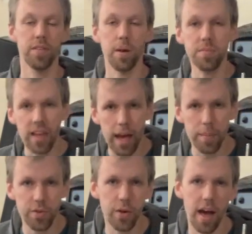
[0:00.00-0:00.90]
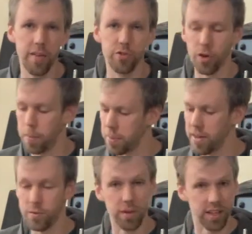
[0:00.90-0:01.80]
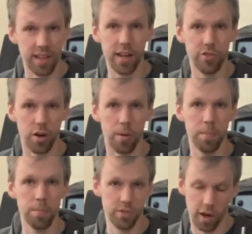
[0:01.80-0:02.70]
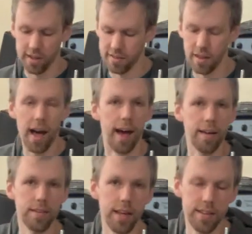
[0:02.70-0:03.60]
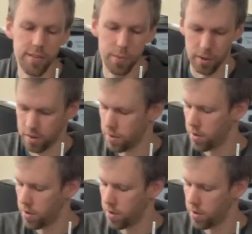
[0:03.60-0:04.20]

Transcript: Sometimes you have drum beats where the kick drum talks a lot, like this one.